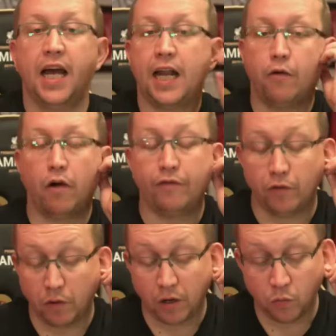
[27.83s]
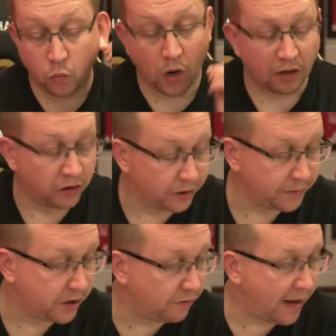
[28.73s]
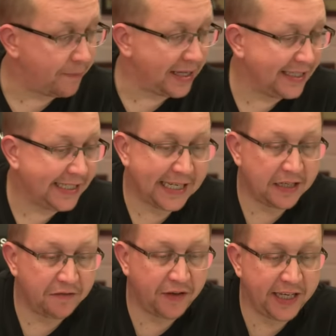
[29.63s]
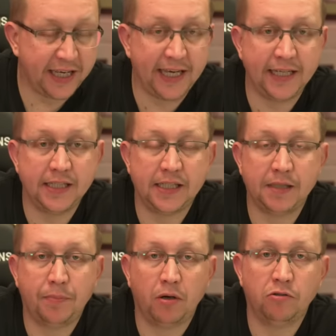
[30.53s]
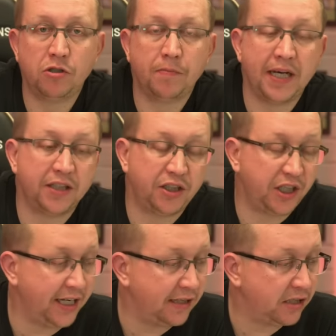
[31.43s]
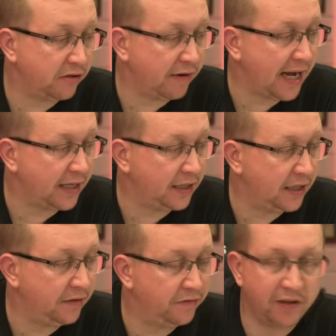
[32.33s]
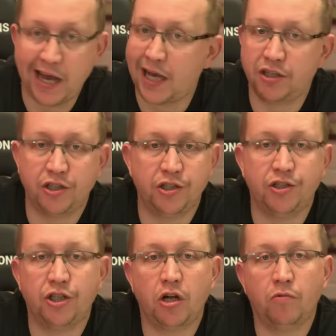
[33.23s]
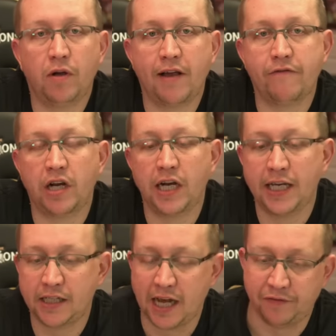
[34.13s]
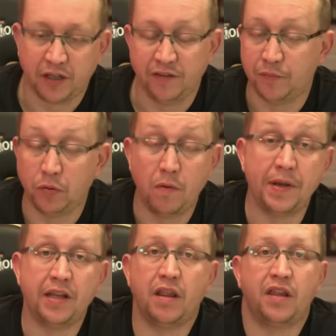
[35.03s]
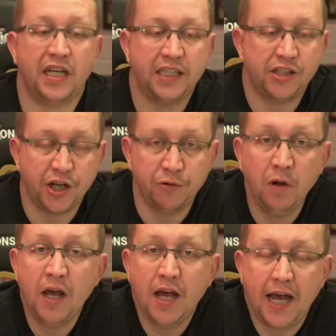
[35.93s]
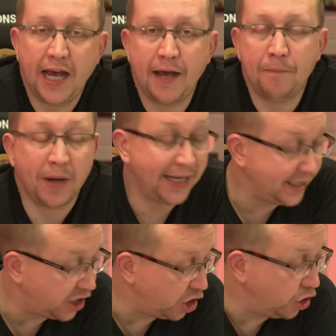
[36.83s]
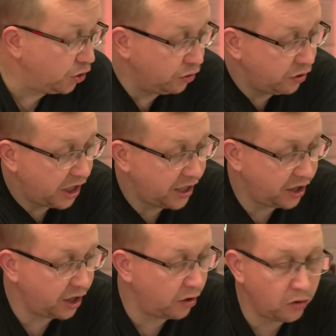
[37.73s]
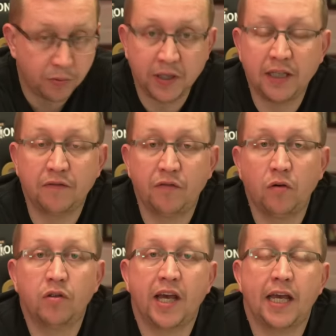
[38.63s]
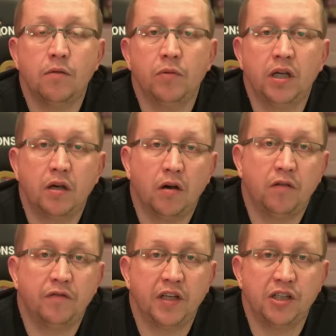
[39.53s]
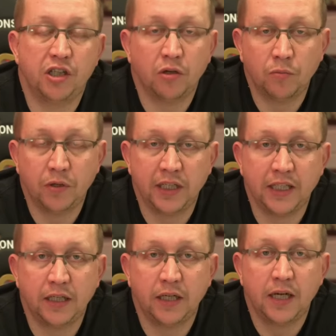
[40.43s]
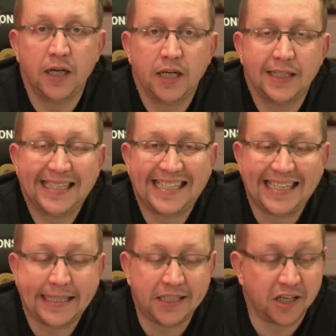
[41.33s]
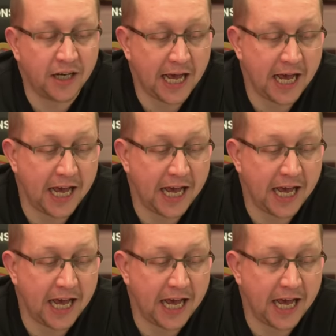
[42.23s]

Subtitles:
Hello everyone, welcome to the Red Men TV. It is the post-match interactive reaction show, whatever it is, after Liverpool beating 3-2 by Toulouse in the Europa League, the fourth game week of this Europa League season.